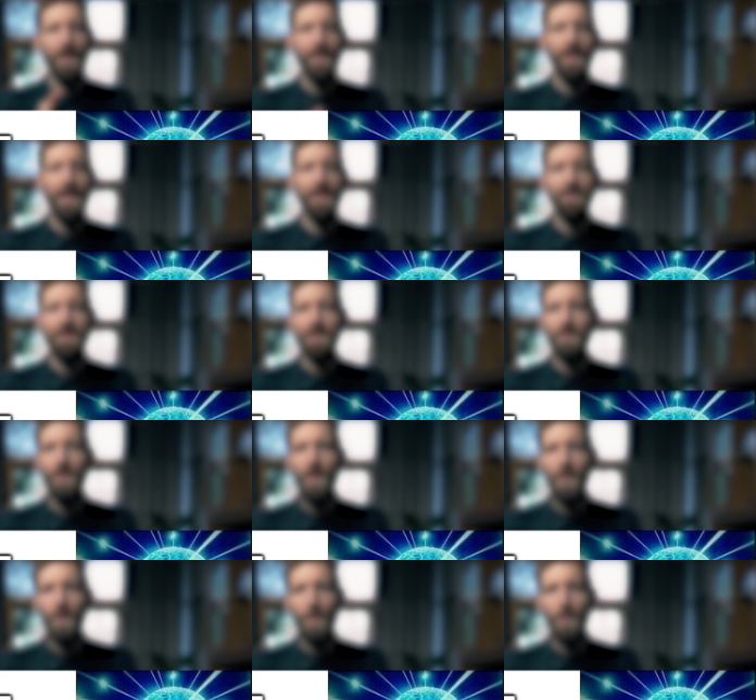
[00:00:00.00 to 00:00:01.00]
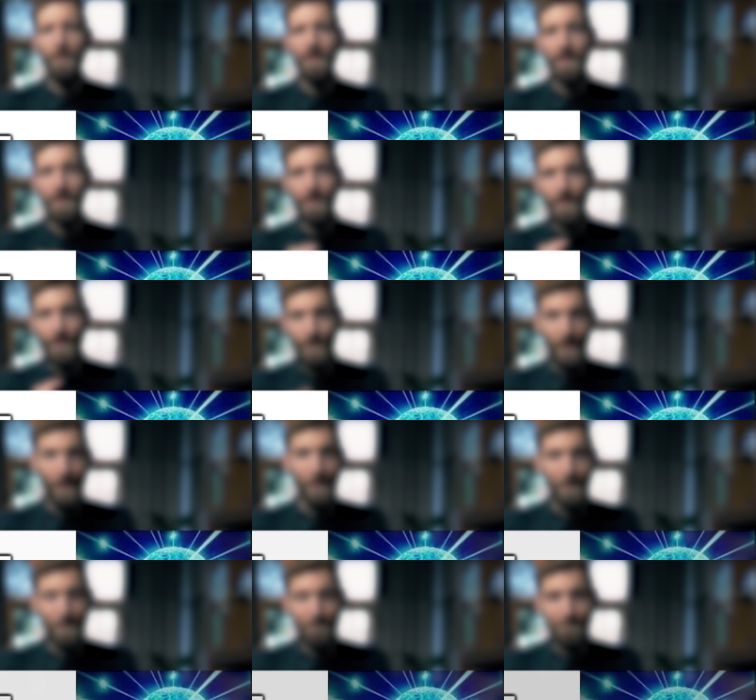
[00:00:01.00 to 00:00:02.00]
let it all
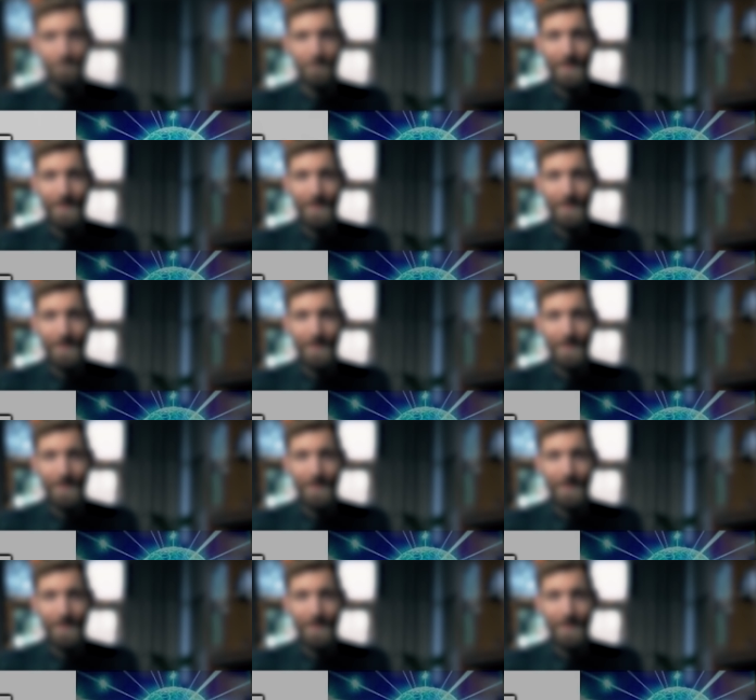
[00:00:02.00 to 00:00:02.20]
go.